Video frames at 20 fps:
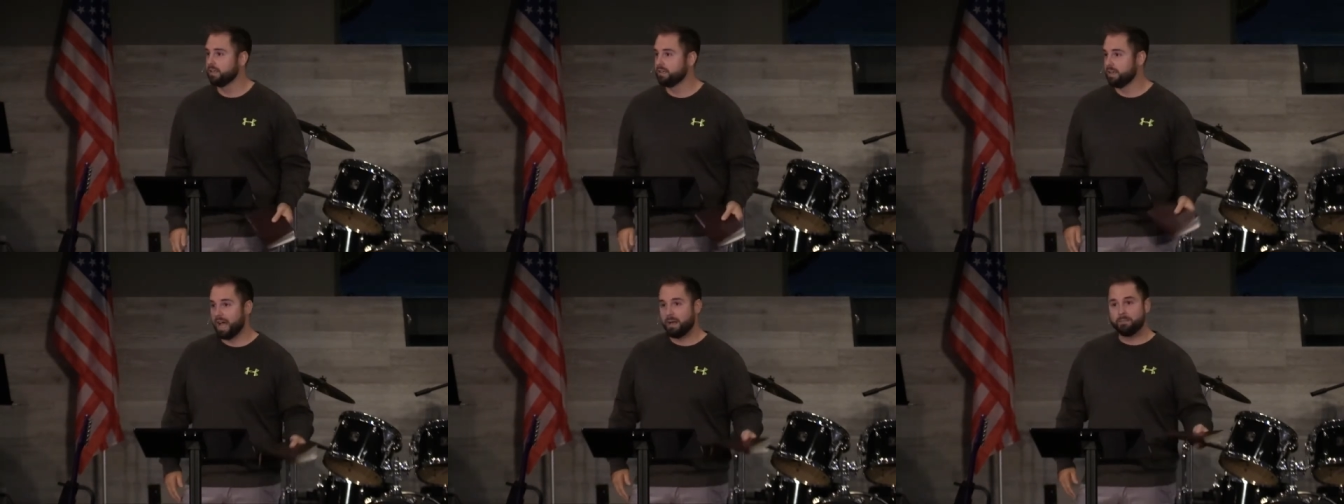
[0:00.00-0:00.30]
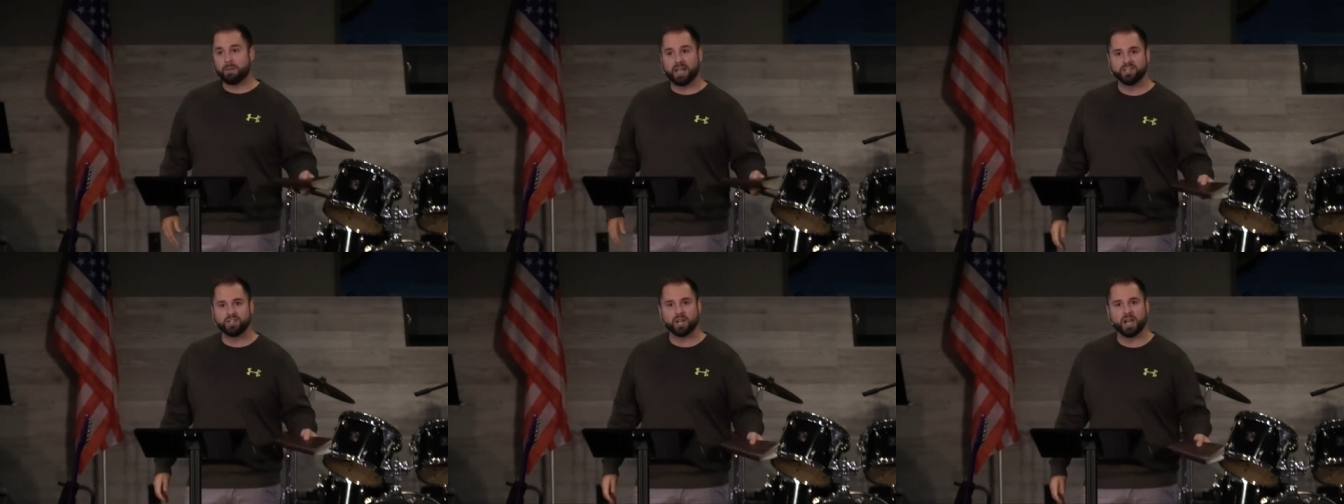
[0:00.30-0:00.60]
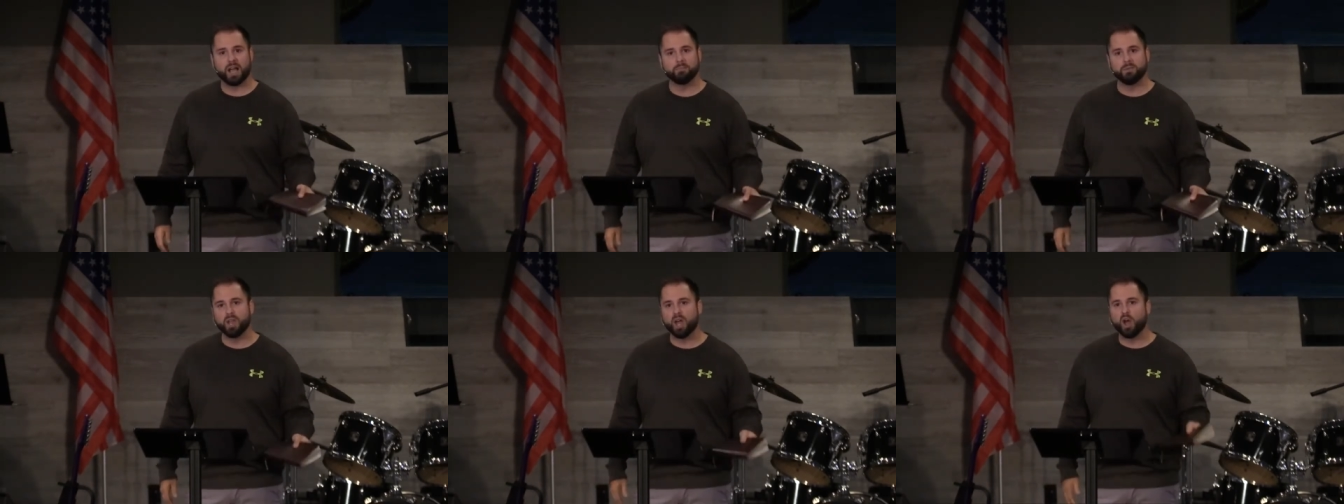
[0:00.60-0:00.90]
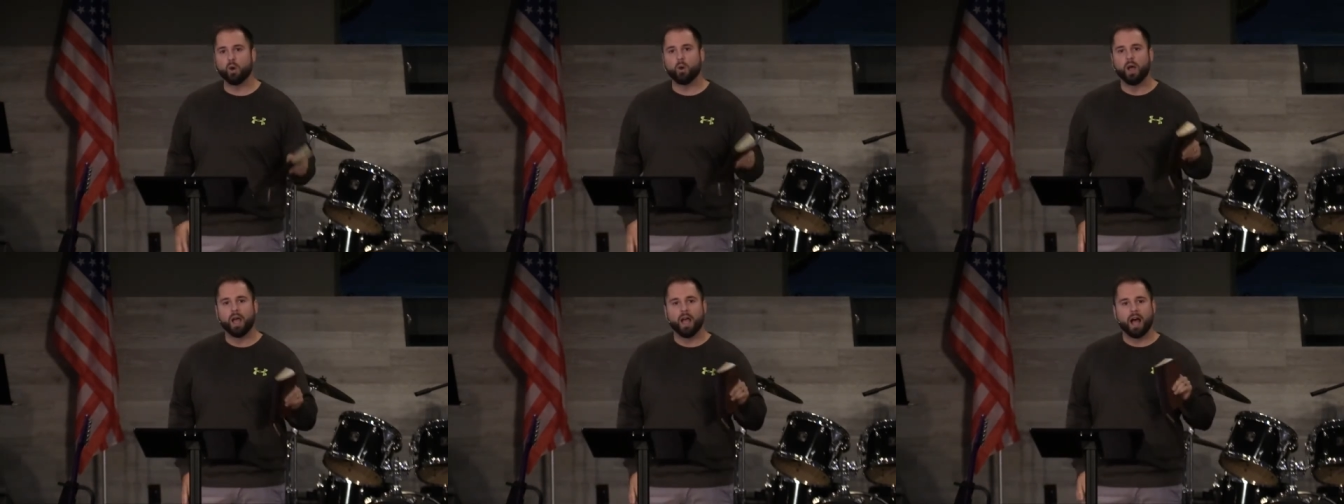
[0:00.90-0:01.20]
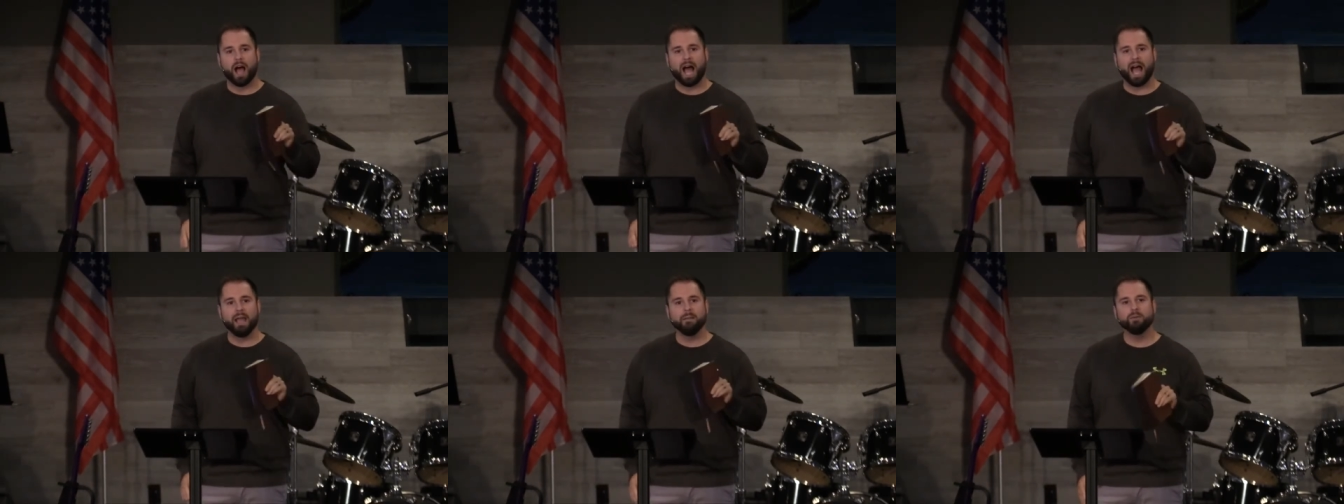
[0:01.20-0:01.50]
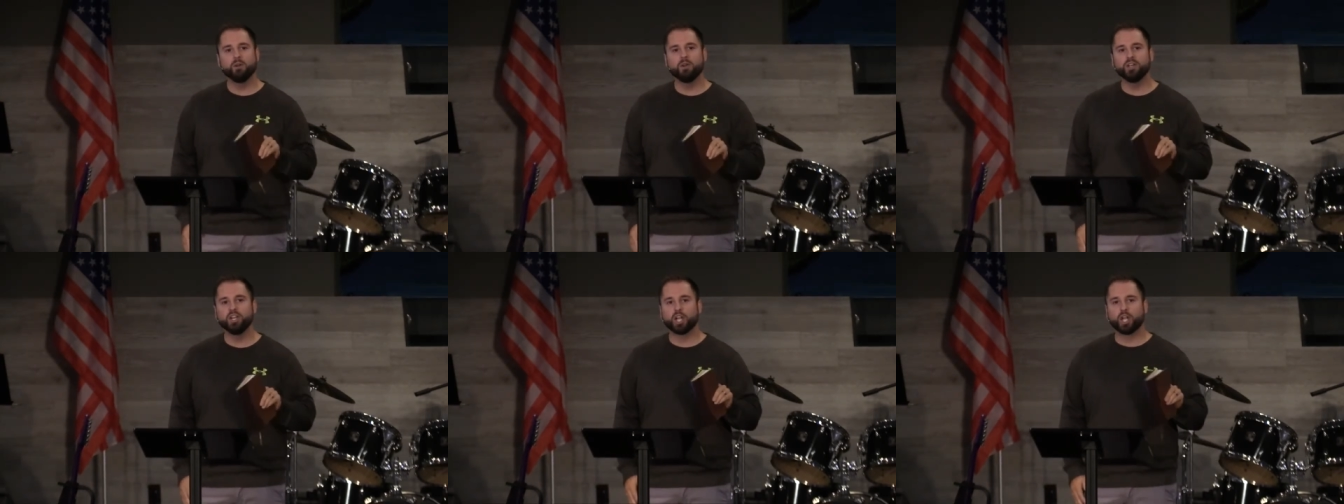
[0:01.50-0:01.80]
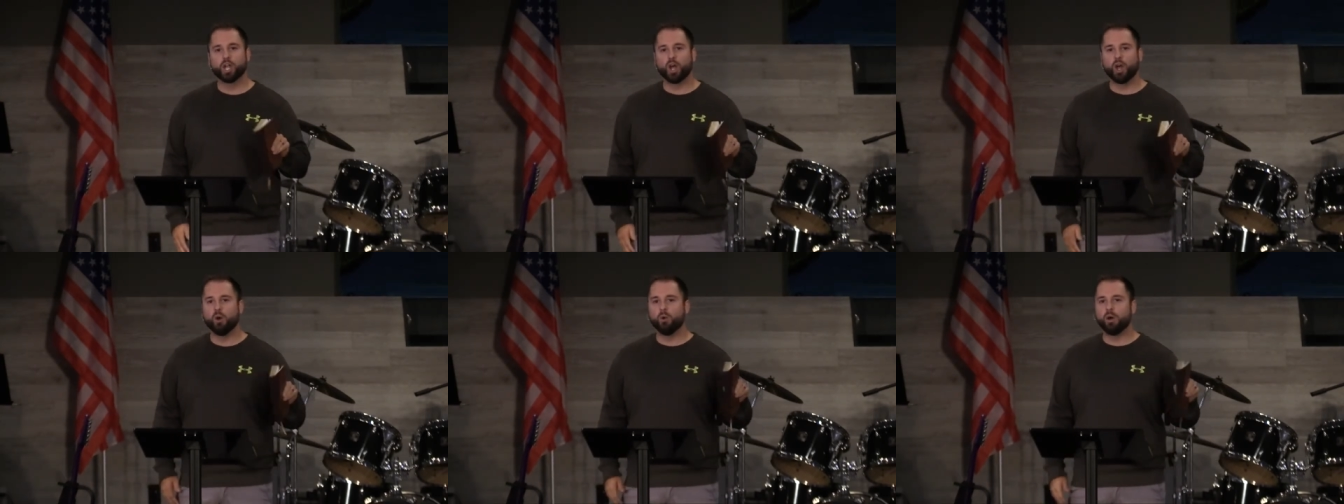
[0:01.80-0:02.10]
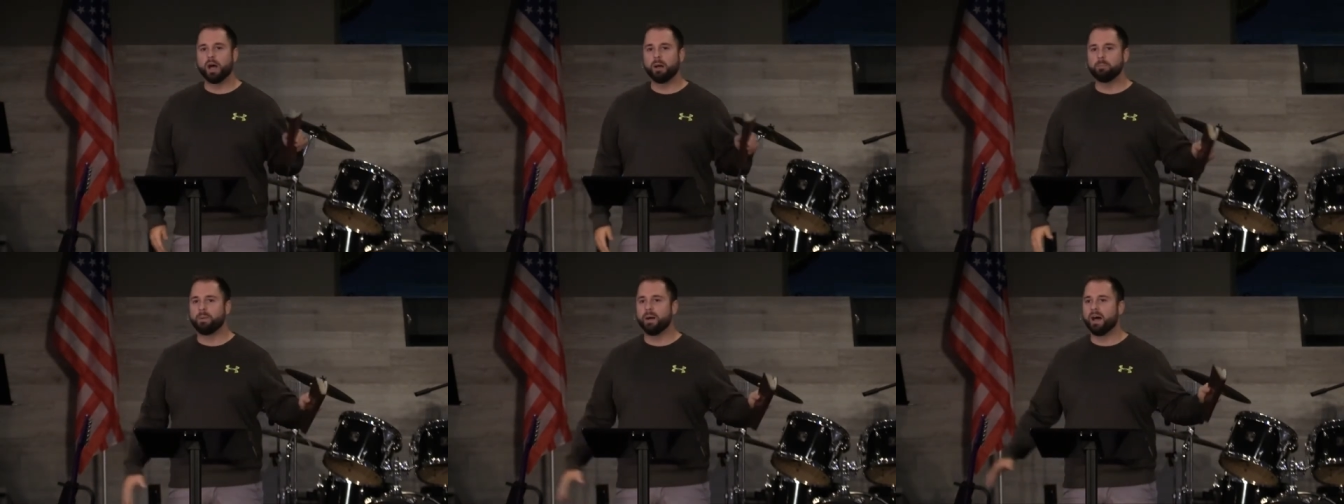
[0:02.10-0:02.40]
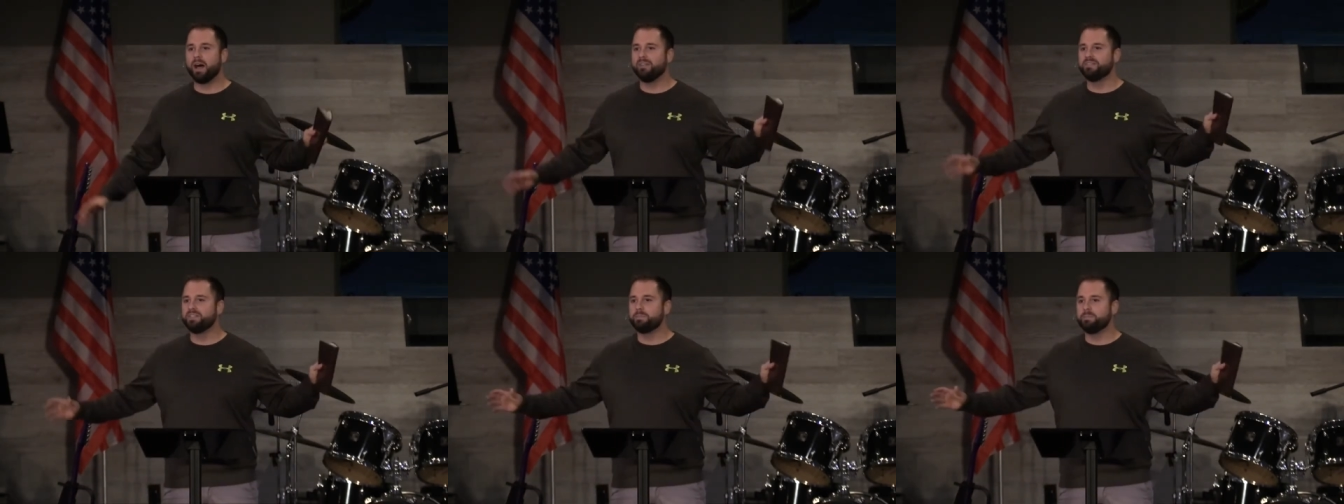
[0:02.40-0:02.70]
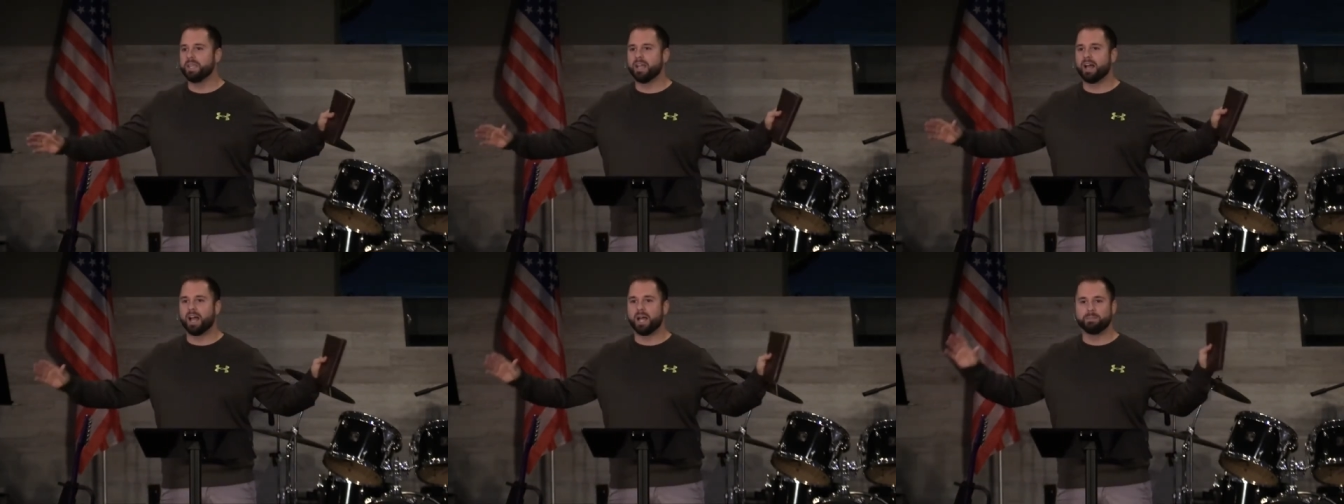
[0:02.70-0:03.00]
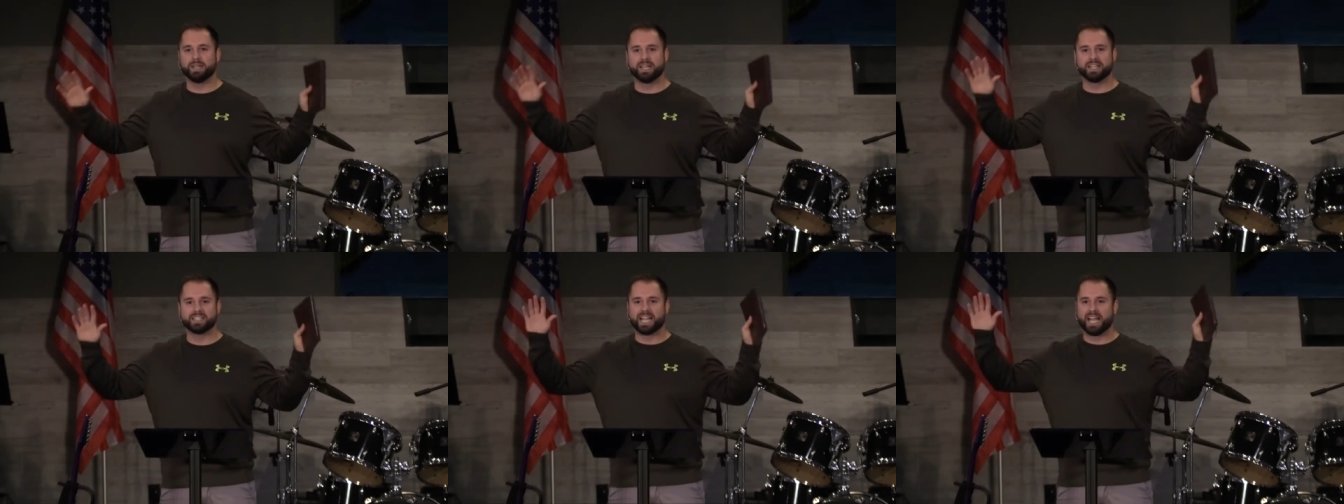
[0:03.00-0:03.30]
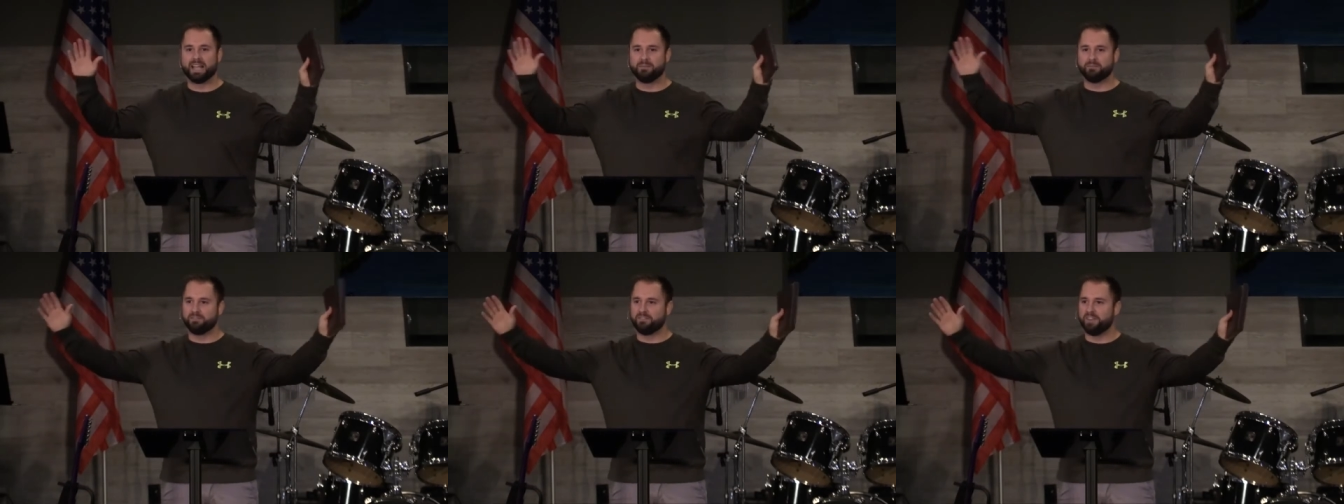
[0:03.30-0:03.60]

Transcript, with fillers: Not my job. No, I'm going to go above and beyond because I am